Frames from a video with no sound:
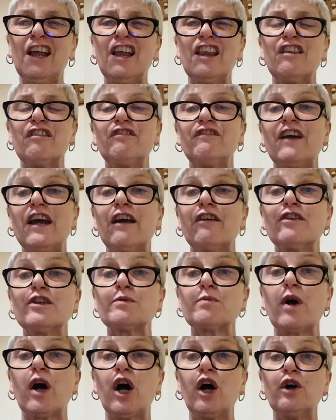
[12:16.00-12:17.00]
The fairies
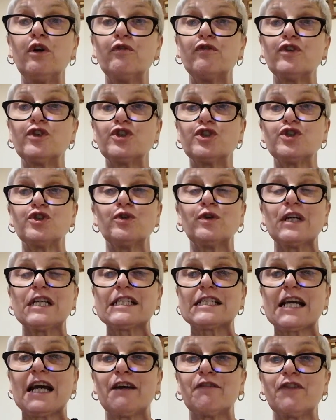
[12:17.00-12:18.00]
were overjoyed
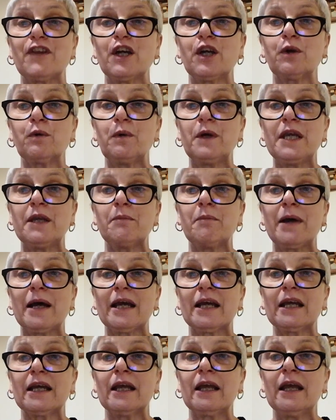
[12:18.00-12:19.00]
to have their queen
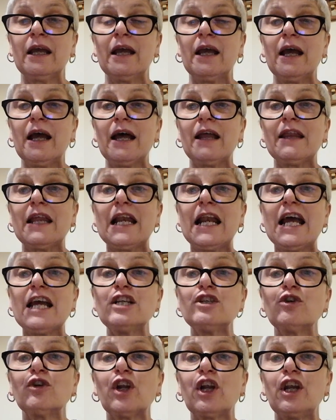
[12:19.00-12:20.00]
back, and they laid
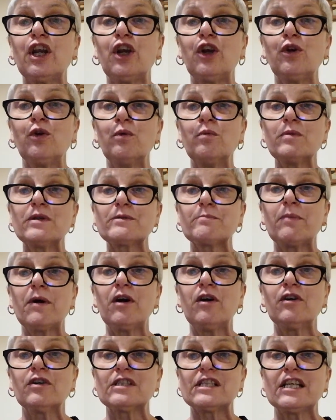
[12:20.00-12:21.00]
on an enormous
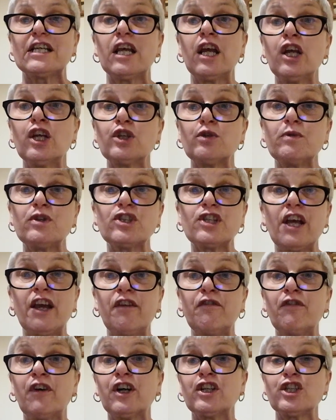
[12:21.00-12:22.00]
party to which they
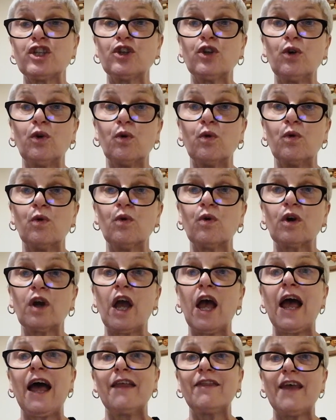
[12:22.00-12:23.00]
invited the hawk
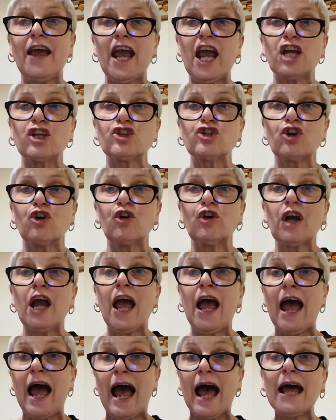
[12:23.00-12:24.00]
and the hedgehog
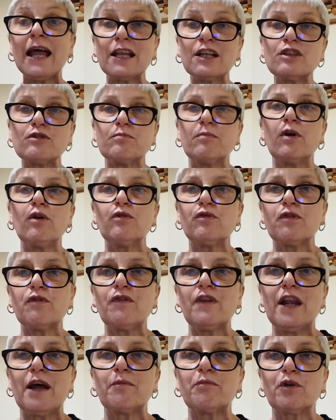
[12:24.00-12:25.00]
and both of
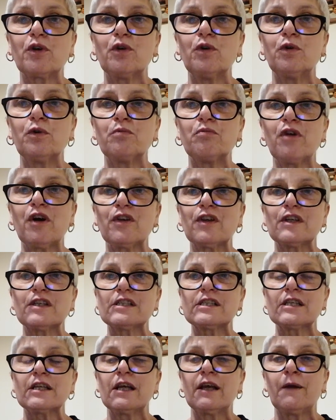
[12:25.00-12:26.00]
the leprechaun
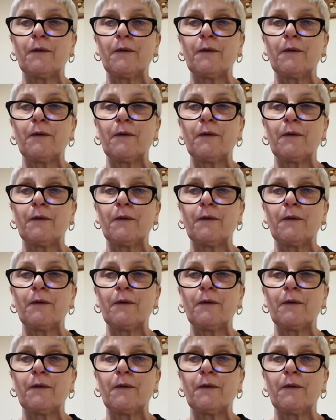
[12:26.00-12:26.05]
brothers.